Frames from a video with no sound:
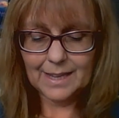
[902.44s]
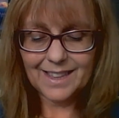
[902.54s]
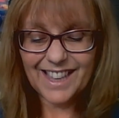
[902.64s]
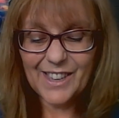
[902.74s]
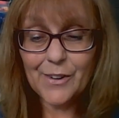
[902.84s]

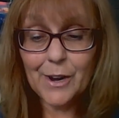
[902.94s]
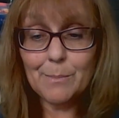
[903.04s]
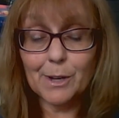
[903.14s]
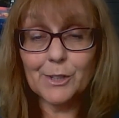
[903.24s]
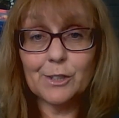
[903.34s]
Thank you very
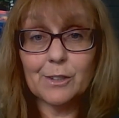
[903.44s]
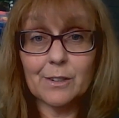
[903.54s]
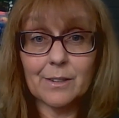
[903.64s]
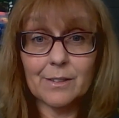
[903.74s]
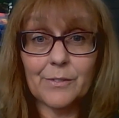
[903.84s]
much
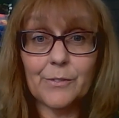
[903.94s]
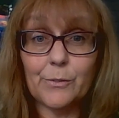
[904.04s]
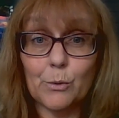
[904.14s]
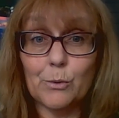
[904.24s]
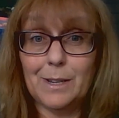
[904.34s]

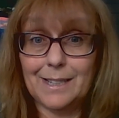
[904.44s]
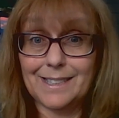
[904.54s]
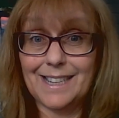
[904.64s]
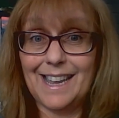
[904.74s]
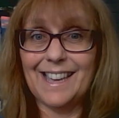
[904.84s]
for
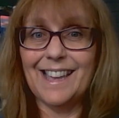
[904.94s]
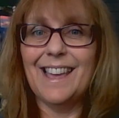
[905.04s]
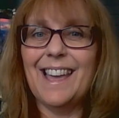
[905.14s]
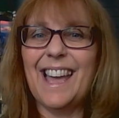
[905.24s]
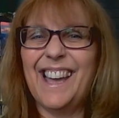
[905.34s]
listening,
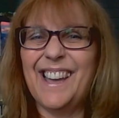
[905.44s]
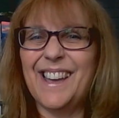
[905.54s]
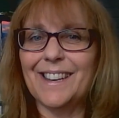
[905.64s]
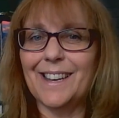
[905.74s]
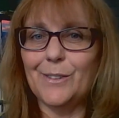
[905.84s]

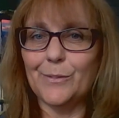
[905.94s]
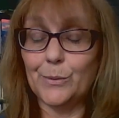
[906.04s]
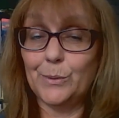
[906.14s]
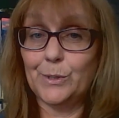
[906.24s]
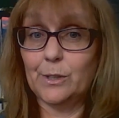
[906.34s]
and I look
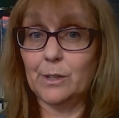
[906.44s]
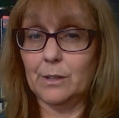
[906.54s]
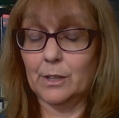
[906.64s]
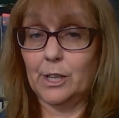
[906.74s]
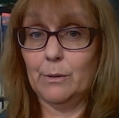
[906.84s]
forward to the
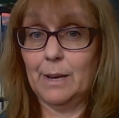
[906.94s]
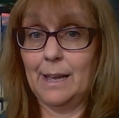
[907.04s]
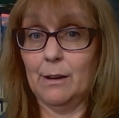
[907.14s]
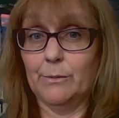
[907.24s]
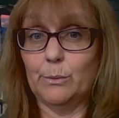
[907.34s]
Q&A
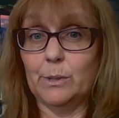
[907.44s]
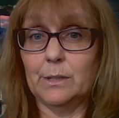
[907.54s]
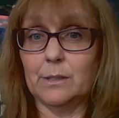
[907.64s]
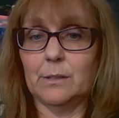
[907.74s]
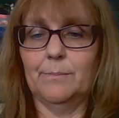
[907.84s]

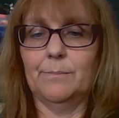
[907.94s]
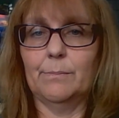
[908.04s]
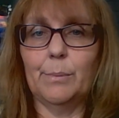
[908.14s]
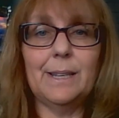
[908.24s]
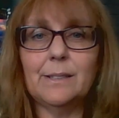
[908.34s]
afterwards.
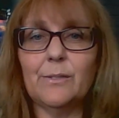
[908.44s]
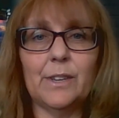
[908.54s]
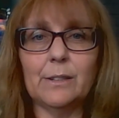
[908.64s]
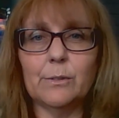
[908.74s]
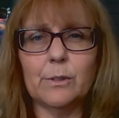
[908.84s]
Please
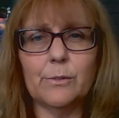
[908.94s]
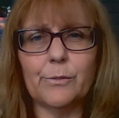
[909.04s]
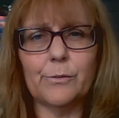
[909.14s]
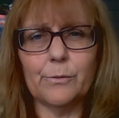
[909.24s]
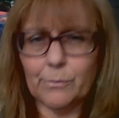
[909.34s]
feel
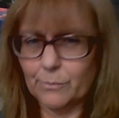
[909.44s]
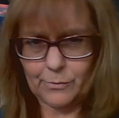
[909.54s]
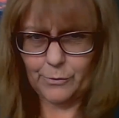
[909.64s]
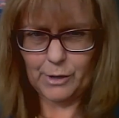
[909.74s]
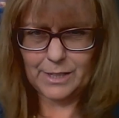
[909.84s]

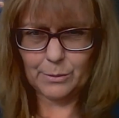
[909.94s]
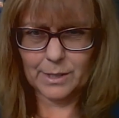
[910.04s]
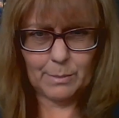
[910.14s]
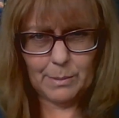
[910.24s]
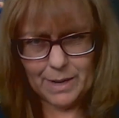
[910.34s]
free to
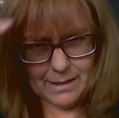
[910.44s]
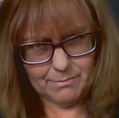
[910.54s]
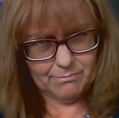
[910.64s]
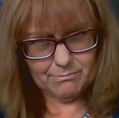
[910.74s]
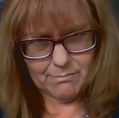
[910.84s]
ask me about
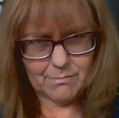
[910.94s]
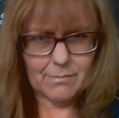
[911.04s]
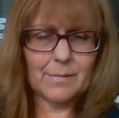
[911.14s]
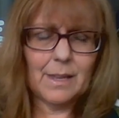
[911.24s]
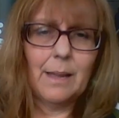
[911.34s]

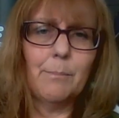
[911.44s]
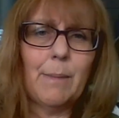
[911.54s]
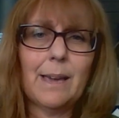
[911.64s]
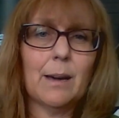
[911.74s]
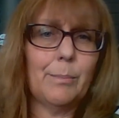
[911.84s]

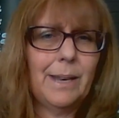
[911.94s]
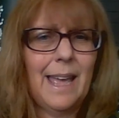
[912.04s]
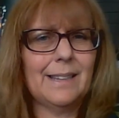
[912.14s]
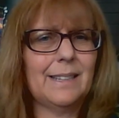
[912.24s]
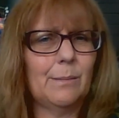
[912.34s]
makeup and
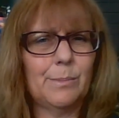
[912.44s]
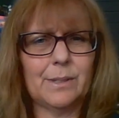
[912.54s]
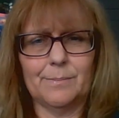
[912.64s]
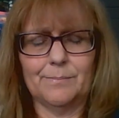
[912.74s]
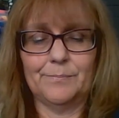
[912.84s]
hair
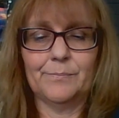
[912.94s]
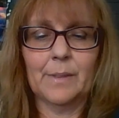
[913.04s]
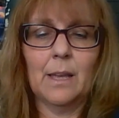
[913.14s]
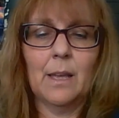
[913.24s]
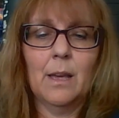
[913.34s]
tips.
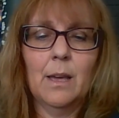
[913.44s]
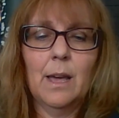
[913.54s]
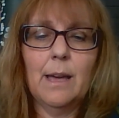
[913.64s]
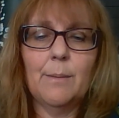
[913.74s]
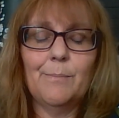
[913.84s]

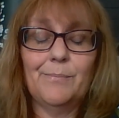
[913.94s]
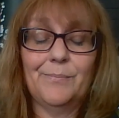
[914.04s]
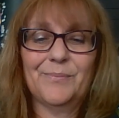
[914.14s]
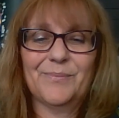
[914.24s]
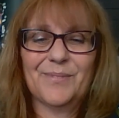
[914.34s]

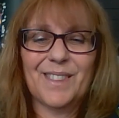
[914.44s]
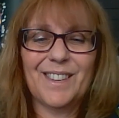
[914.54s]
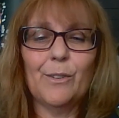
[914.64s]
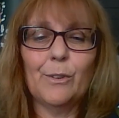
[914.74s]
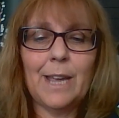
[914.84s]

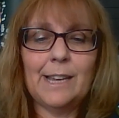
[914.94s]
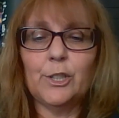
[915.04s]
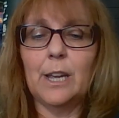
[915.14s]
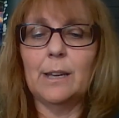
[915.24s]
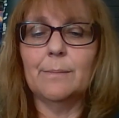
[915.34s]
On
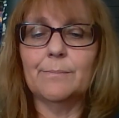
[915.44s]
ageing.